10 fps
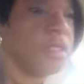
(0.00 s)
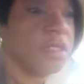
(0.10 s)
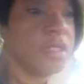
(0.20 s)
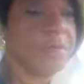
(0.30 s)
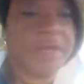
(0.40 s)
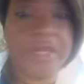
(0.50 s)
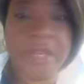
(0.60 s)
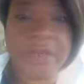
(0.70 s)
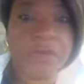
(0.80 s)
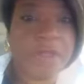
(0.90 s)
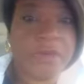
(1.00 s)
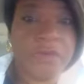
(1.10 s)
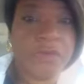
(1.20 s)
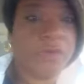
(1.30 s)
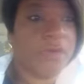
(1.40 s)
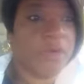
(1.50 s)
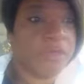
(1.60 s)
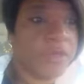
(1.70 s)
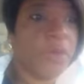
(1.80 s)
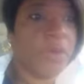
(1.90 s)
You better get out the crack of
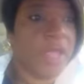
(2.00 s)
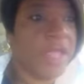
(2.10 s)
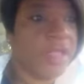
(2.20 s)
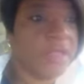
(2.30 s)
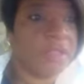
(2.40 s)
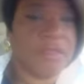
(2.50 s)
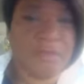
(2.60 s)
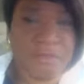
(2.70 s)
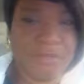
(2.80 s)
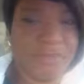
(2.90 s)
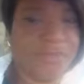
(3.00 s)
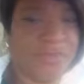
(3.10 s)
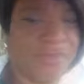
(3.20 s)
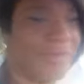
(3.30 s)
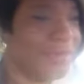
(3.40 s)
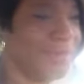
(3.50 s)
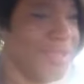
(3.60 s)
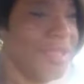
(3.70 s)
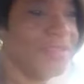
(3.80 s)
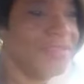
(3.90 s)
dawn, okay? Just
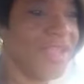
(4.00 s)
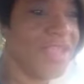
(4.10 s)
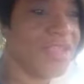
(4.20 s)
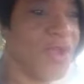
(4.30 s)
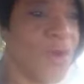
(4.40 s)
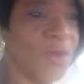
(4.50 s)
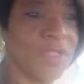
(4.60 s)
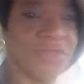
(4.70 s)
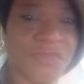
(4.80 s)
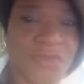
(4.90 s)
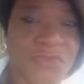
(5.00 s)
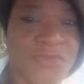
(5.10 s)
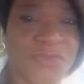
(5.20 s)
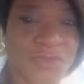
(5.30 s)
take your whole inserts and